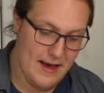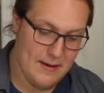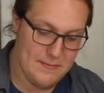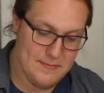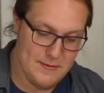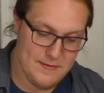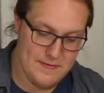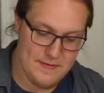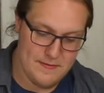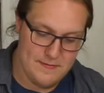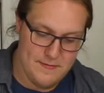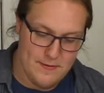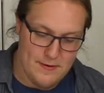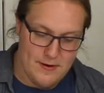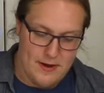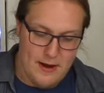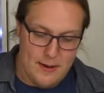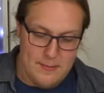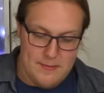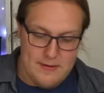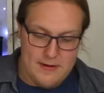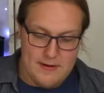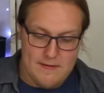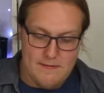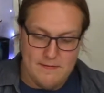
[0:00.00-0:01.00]
Moving forward,
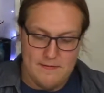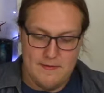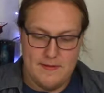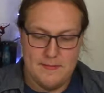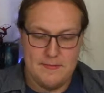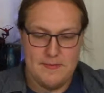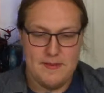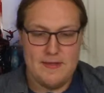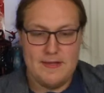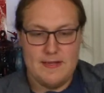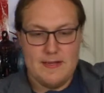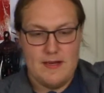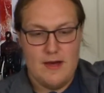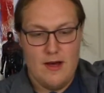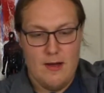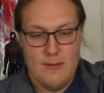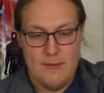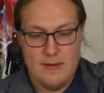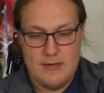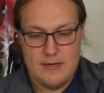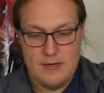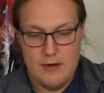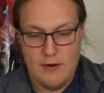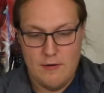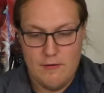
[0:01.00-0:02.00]
I'm going to flip these
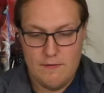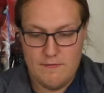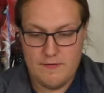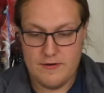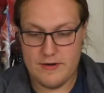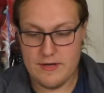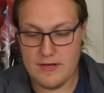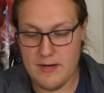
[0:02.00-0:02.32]
comics over,